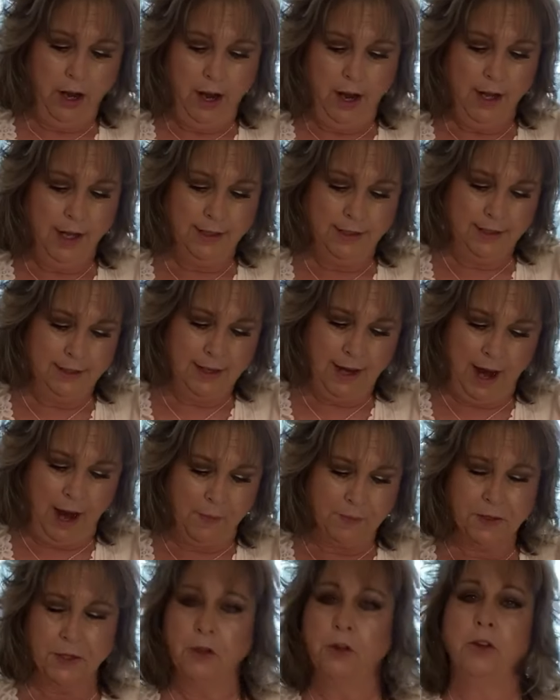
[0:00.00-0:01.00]
this is
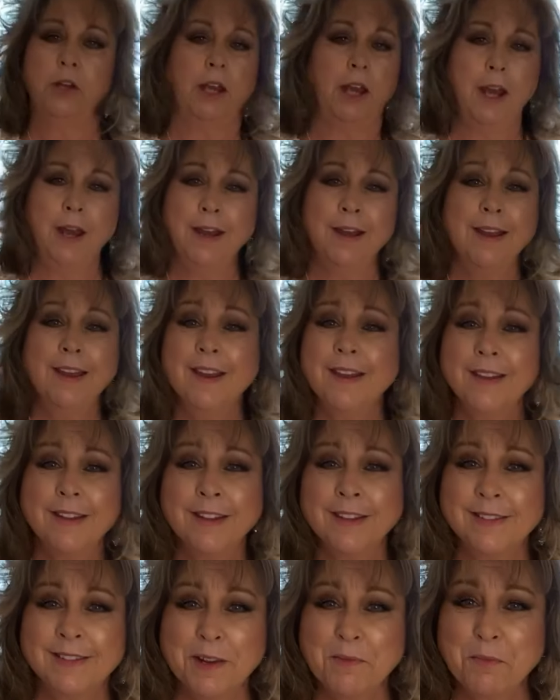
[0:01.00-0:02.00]
absolutely the
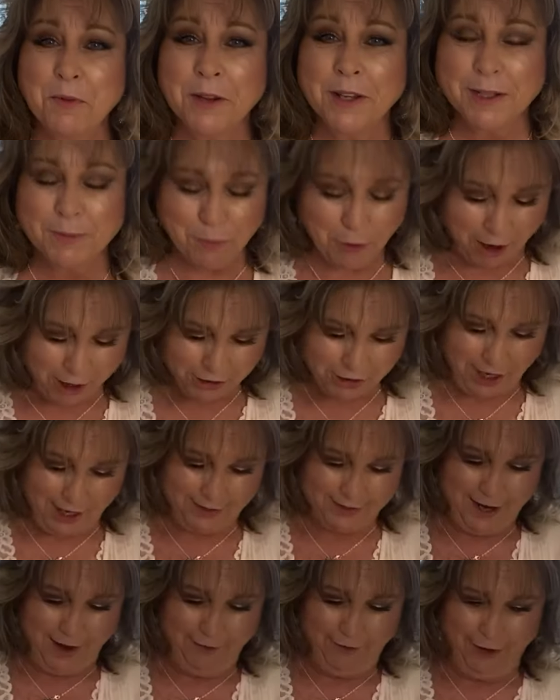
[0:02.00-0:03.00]
simplest
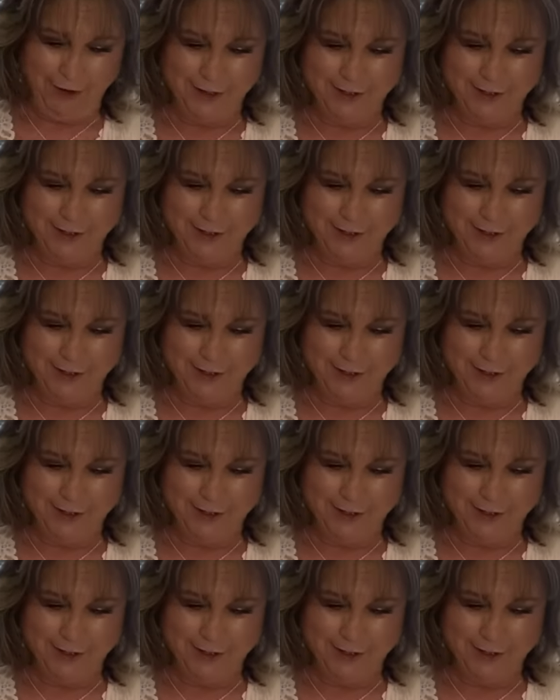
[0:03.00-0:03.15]
project ever.